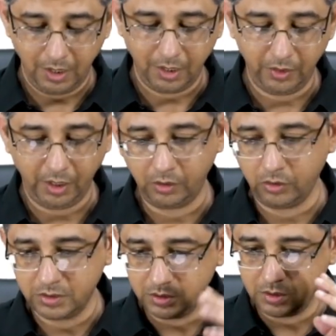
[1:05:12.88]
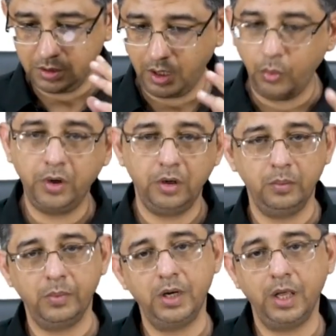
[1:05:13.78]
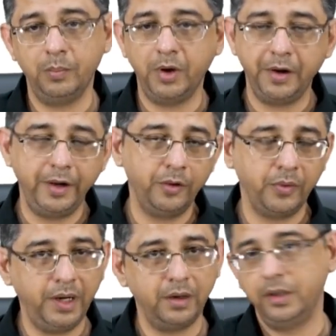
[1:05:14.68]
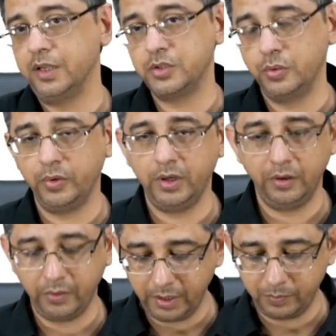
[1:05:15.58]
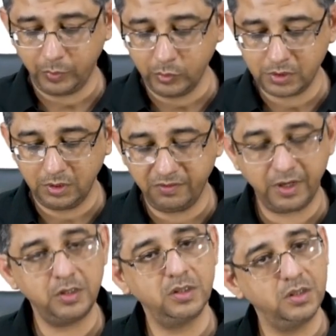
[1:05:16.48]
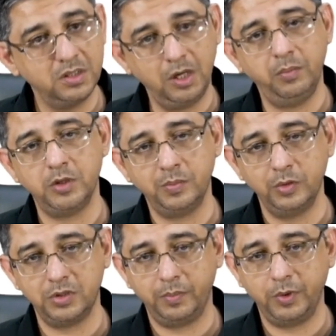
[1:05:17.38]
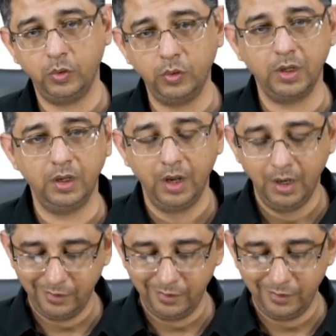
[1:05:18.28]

and that causes a doubt in your mind. Am I reading right? Yes, you're reading right. Post-infectious is same as post-streptococcal.